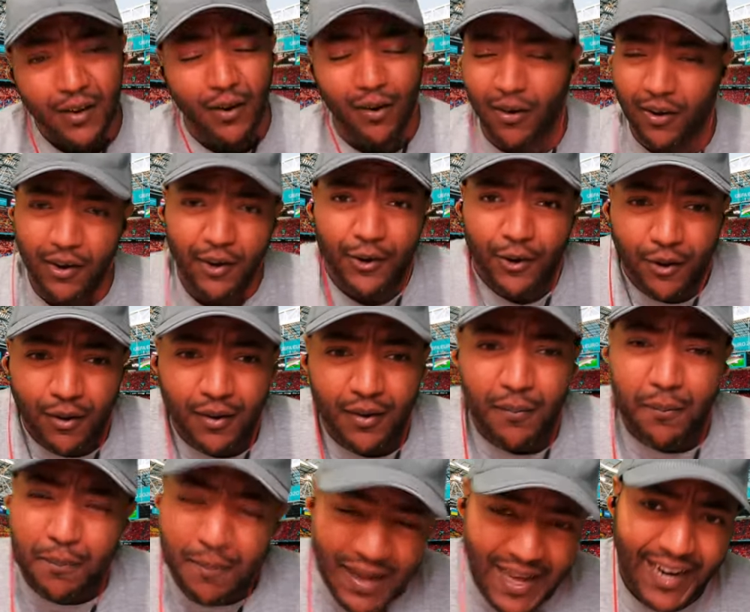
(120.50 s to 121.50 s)
all in
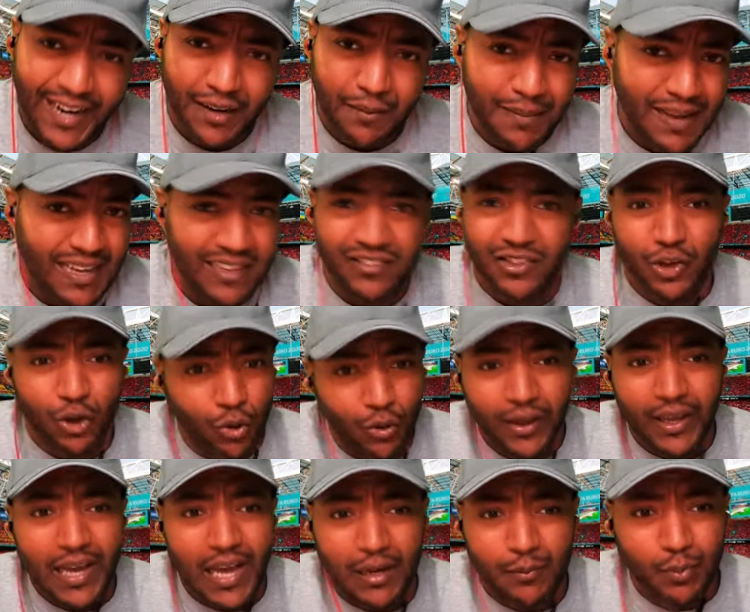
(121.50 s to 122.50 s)
all, man of the match,
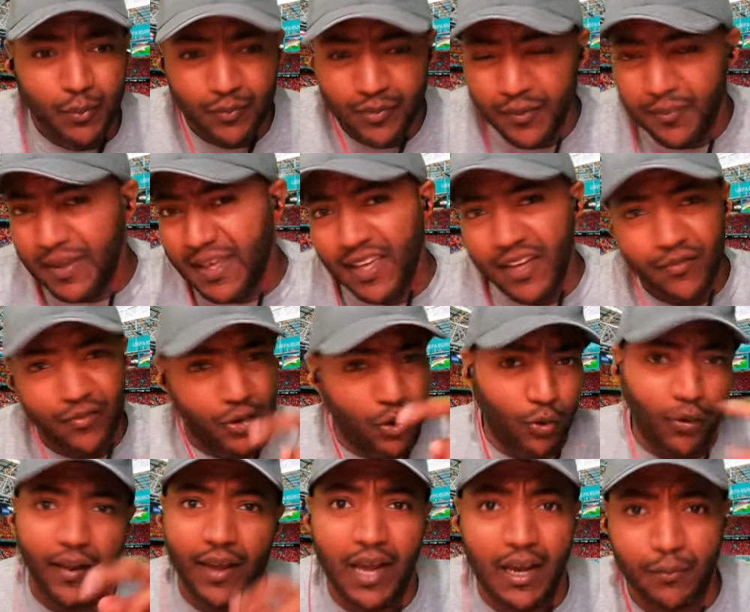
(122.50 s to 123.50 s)
CODY GAKPO for me. If
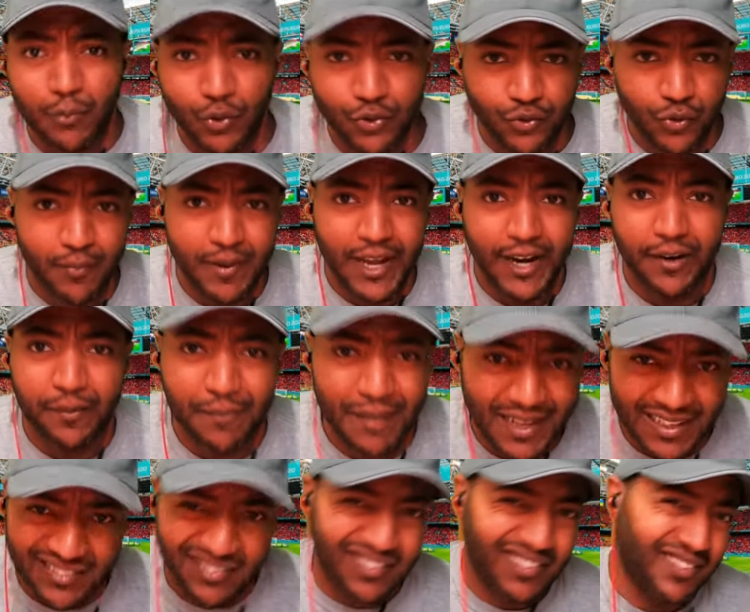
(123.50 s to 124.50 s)
CODY GAKPO is your man of the
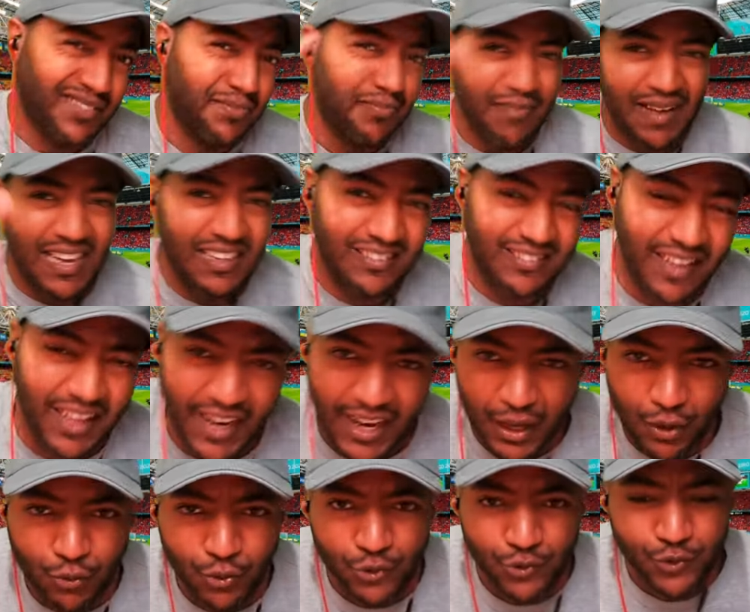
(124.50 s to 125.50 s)
match, smash that
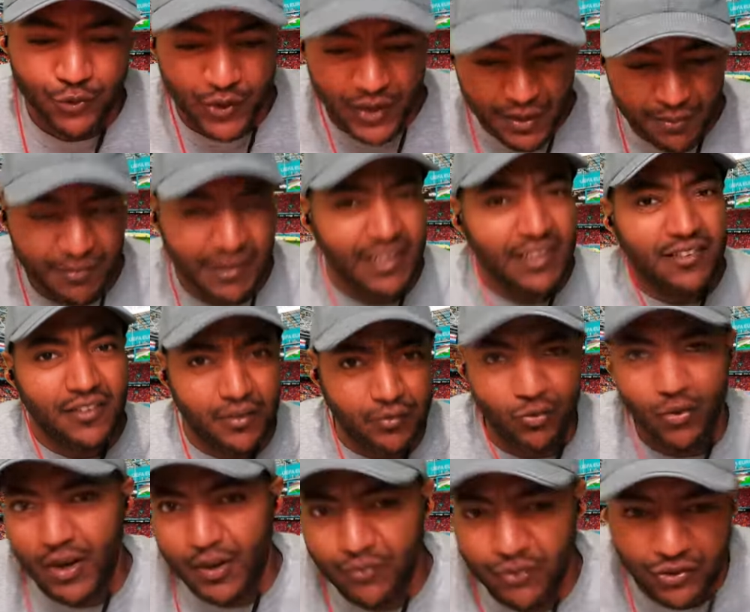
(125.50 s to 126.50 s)
like on the stream.
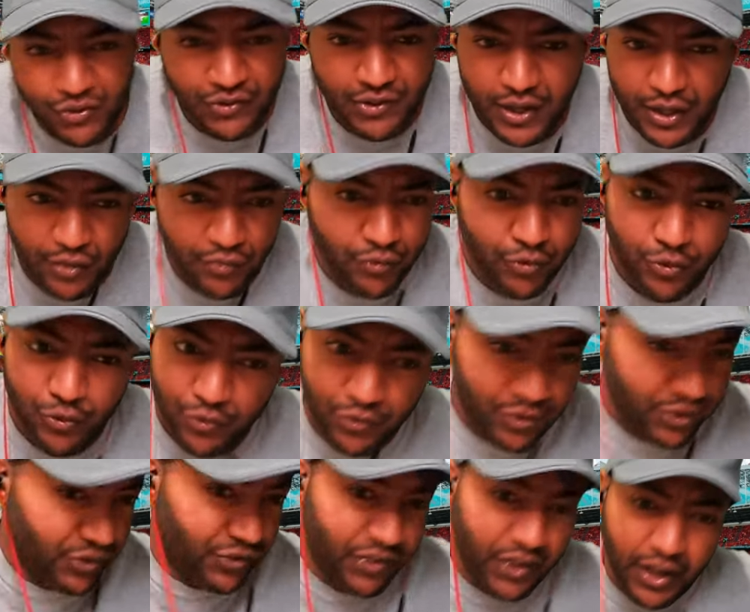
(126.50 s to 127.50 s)
Subscribe to the channel if you're new
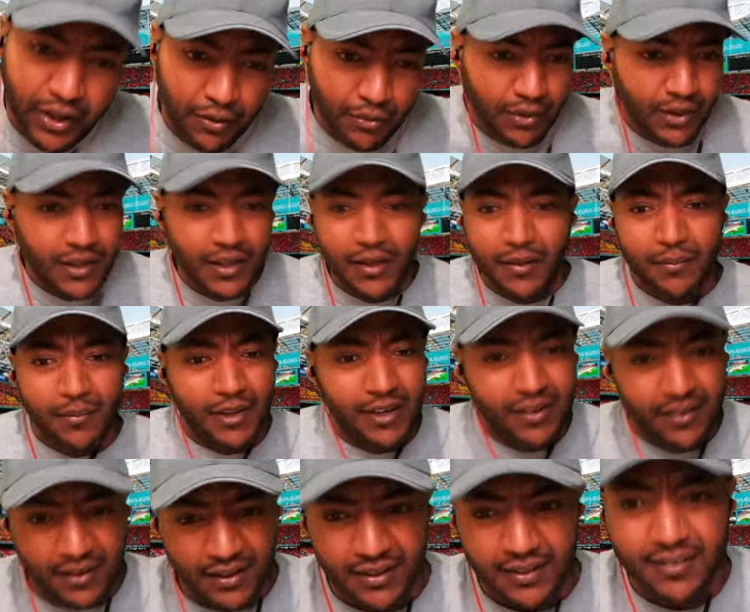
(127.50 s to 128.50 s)
to the channel. But
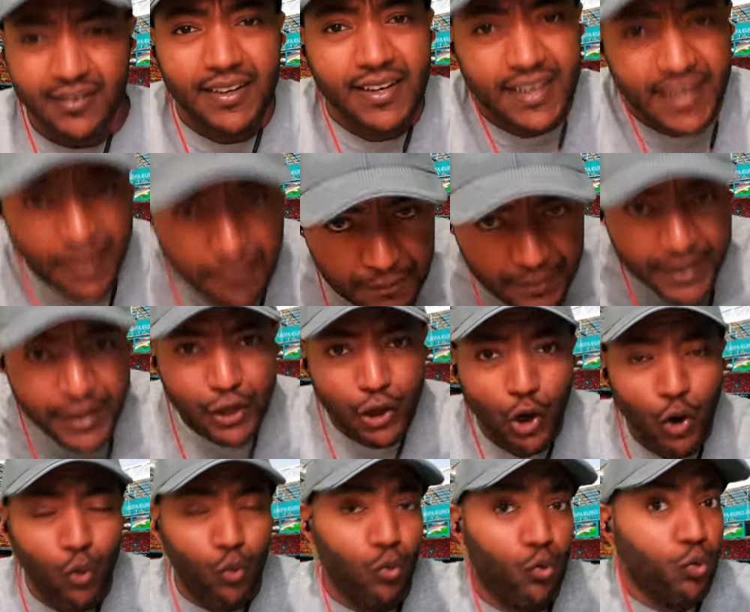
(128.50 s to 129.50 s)
look, let me
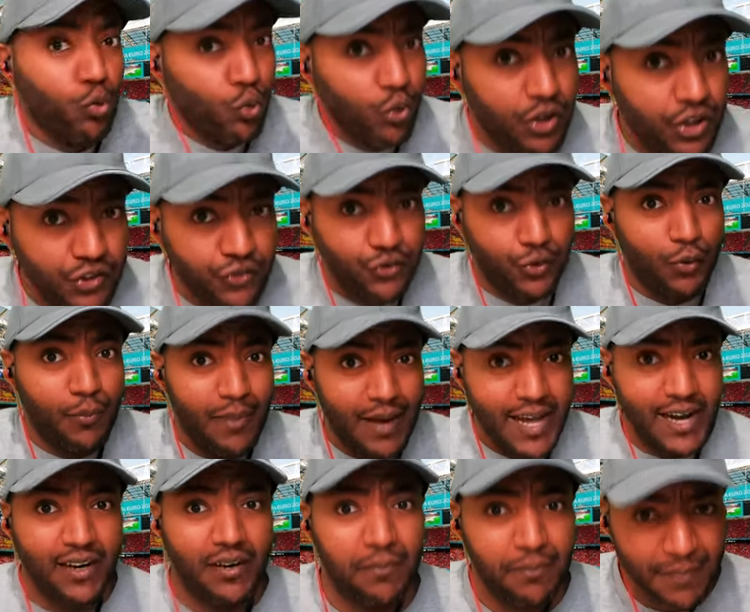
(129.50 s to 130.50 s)
know, who is your
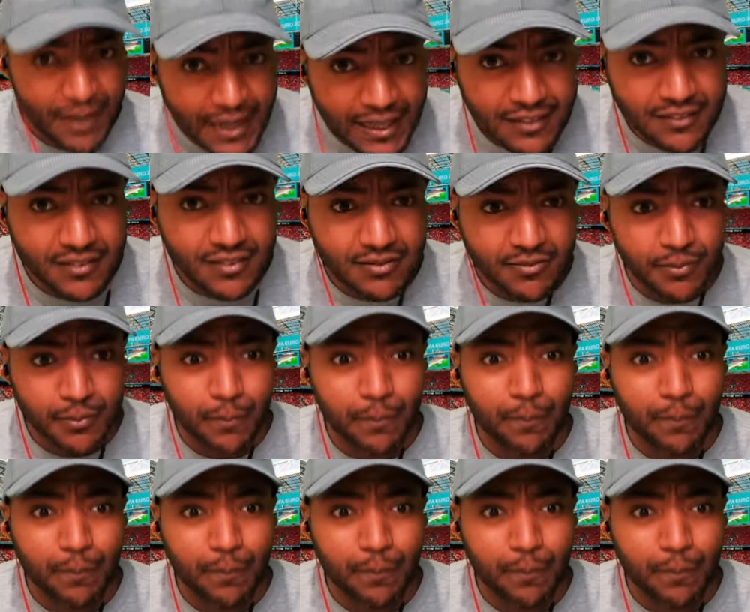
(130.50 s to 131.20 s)
man of the match?